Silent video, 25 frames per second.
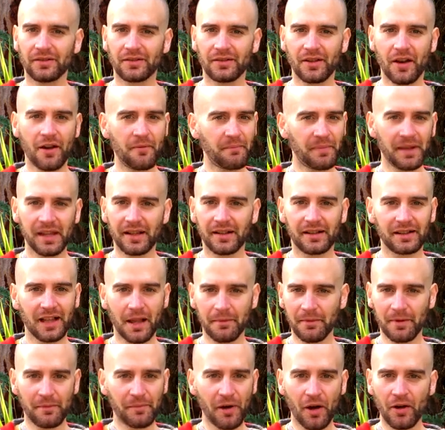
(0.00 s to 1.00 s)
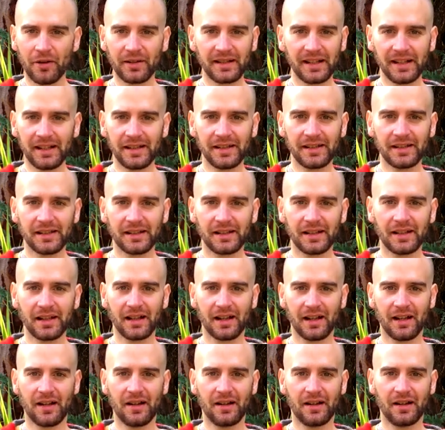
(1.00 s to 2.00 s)
don't be a glamour pony.
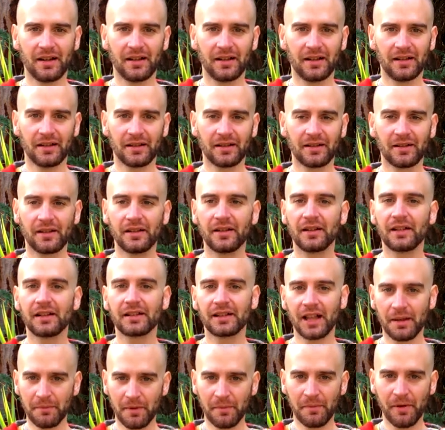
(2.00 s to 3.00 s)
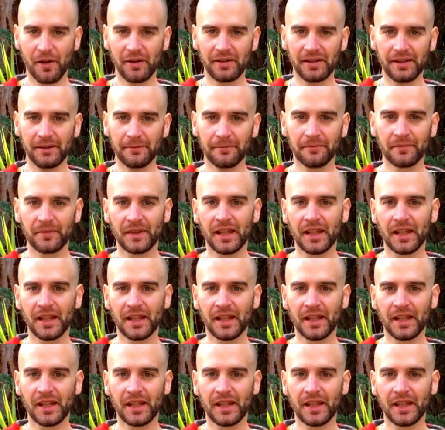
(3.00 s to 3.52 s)
Glamour pony.